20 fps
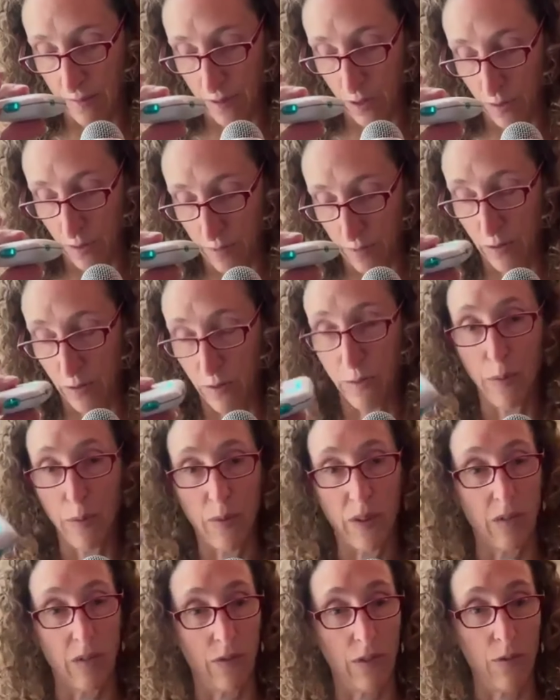so I'm going to hold my
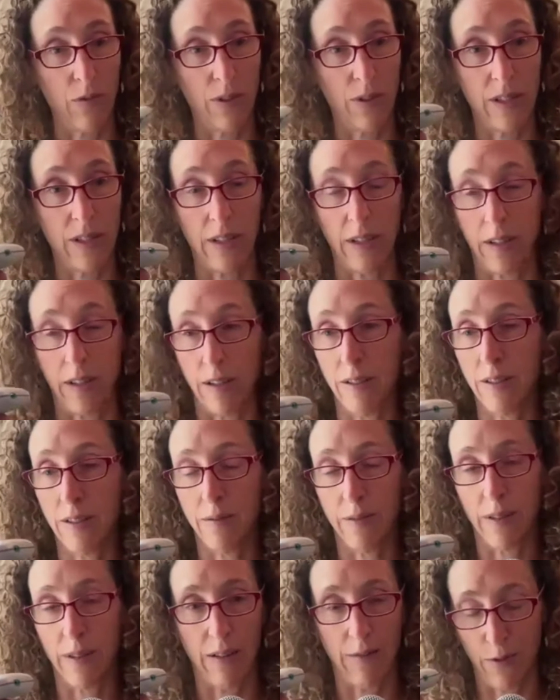breath for 3 seconds
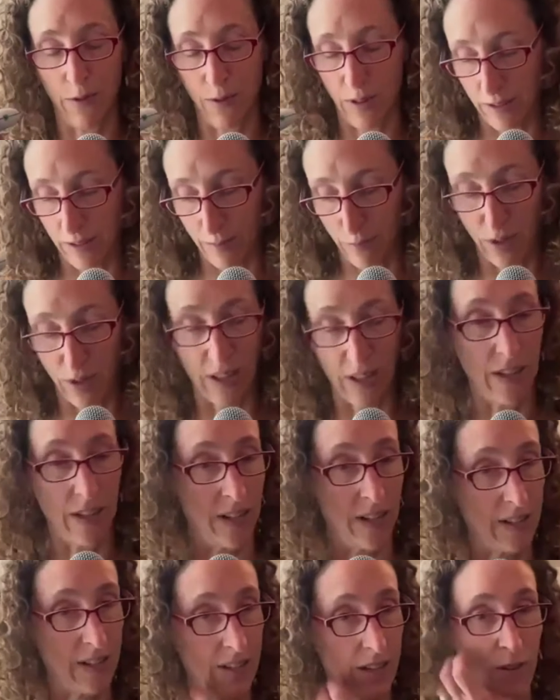after I breathe again
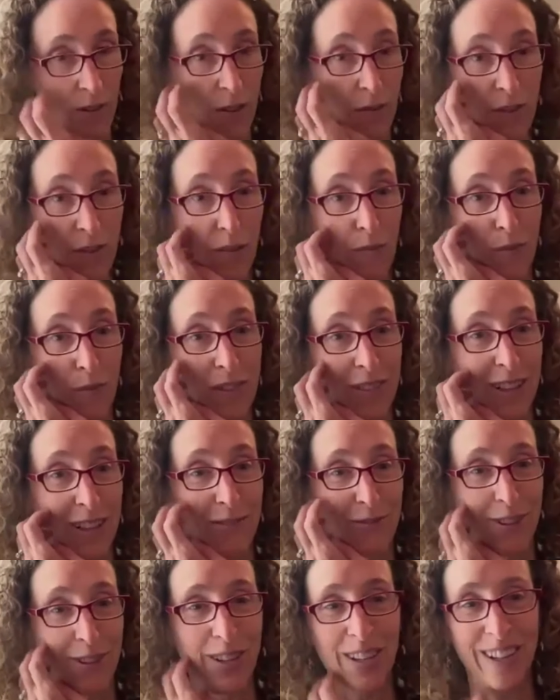because I don't have enough breath
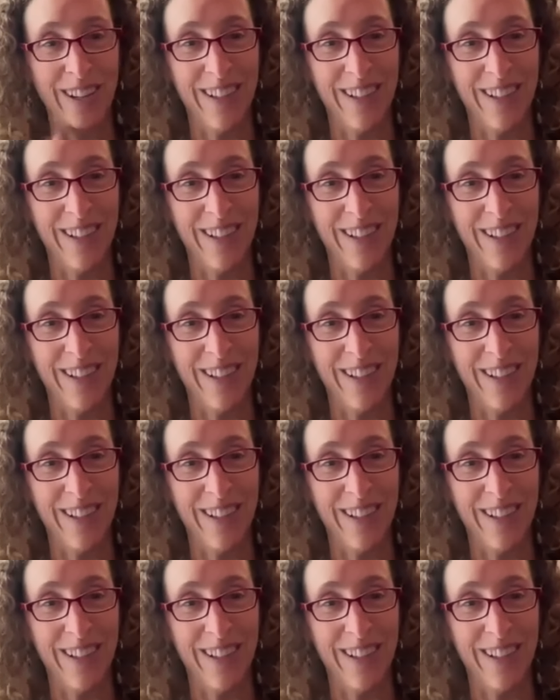left.